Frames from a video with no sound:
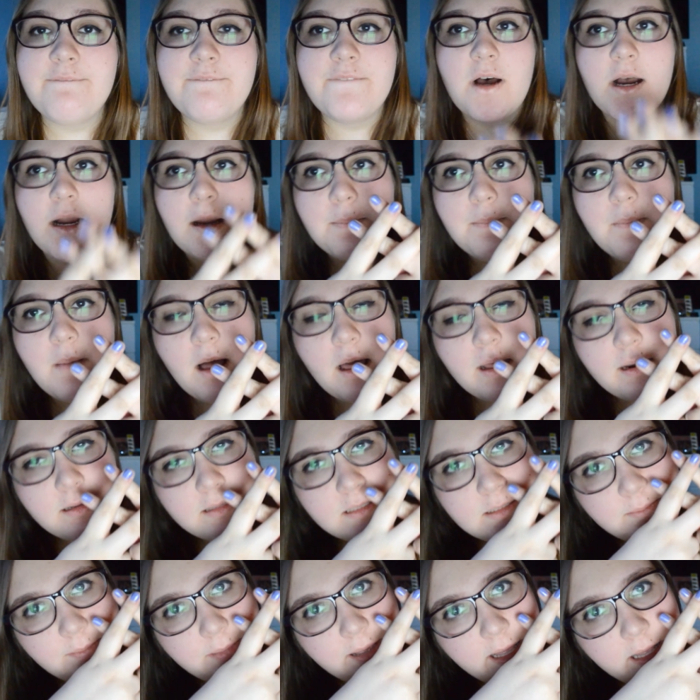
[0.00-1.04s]
Fuck
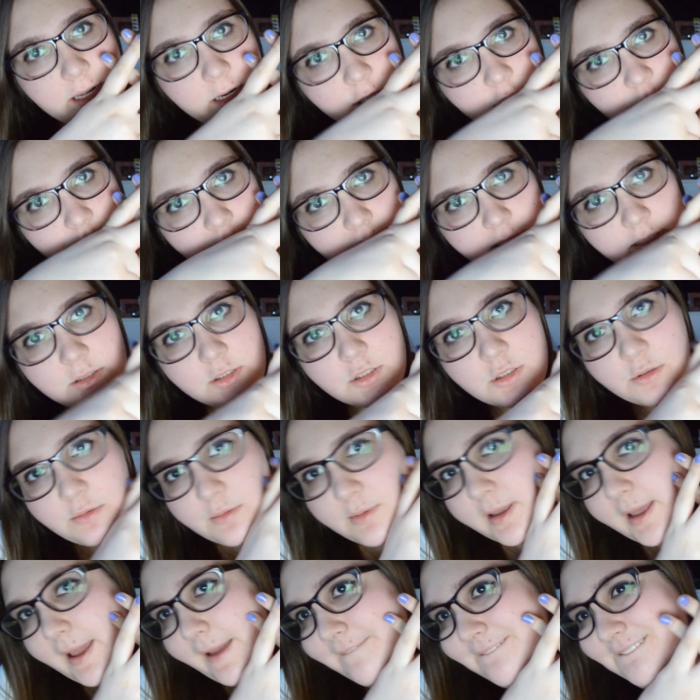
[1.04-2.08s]
Modest Management
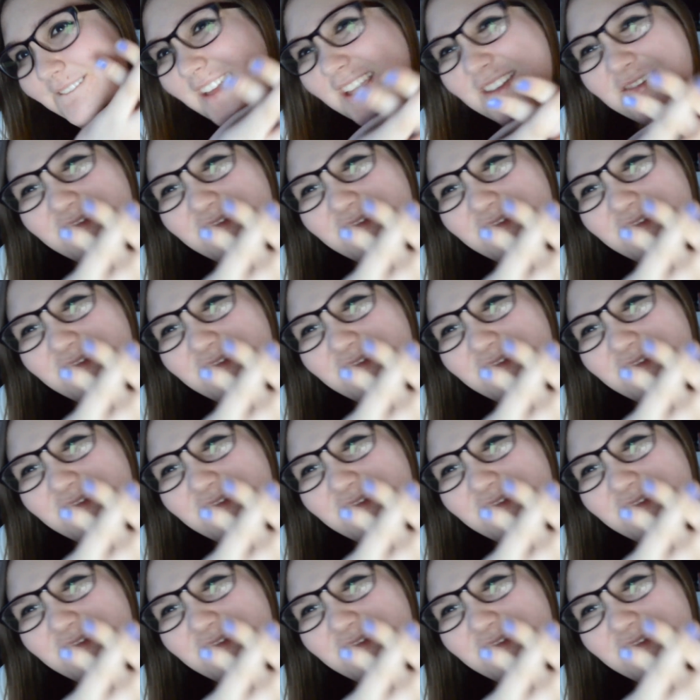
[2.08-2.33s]
2K15.